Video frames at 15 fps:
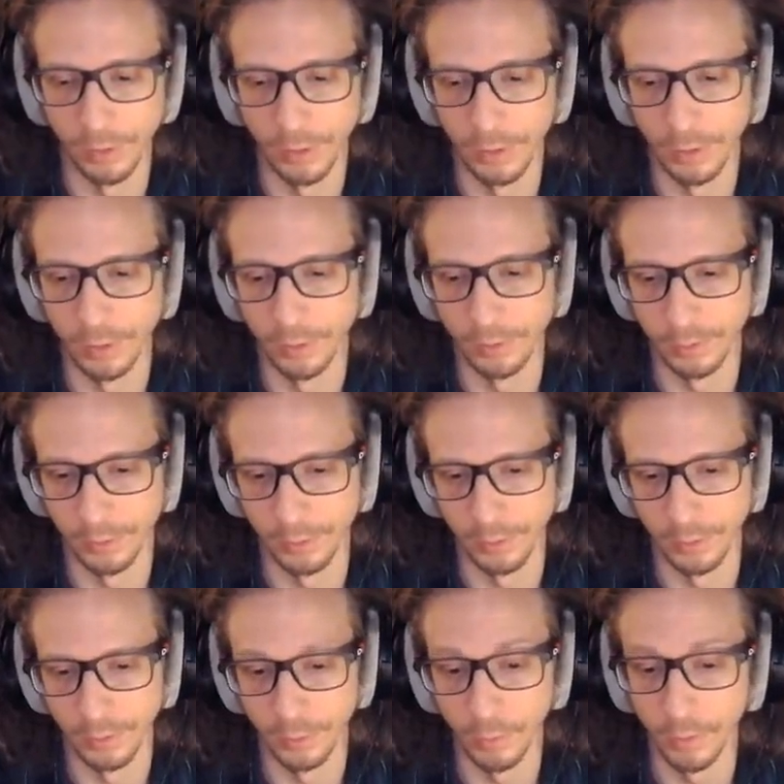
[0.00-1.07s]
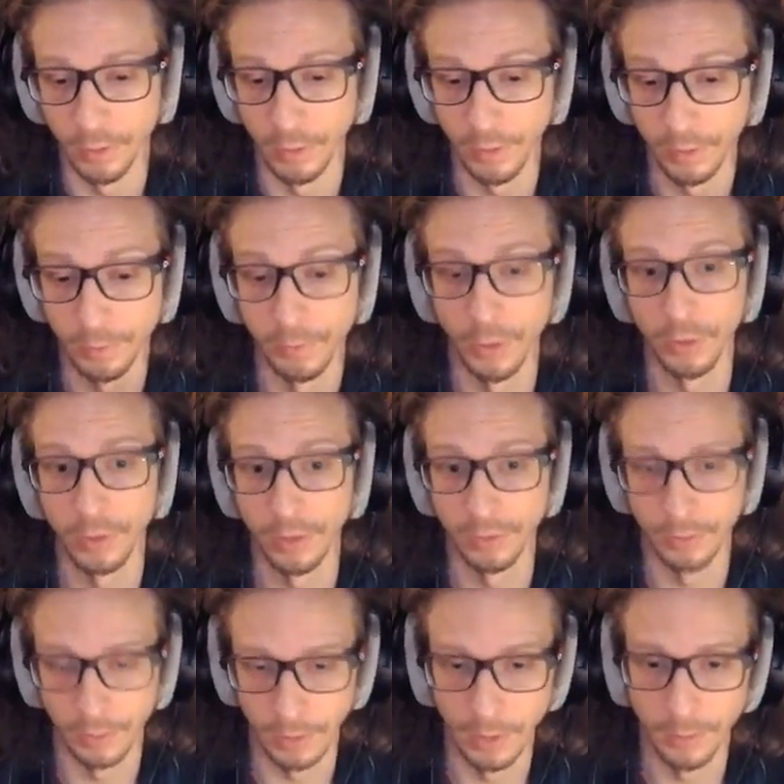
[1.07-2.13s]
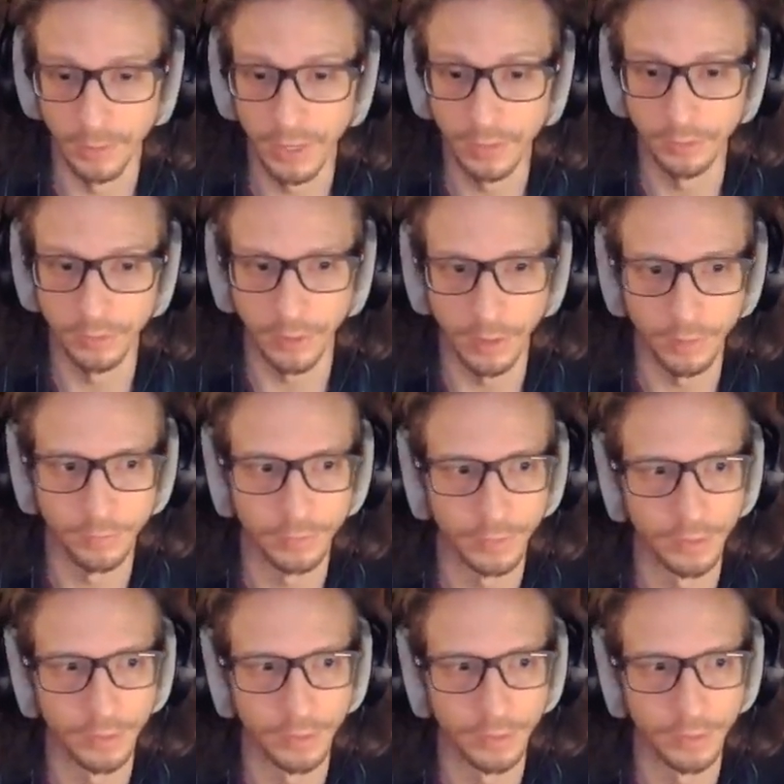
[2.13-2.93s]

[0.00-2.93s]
and uh, you want to let them know that the campaign's live,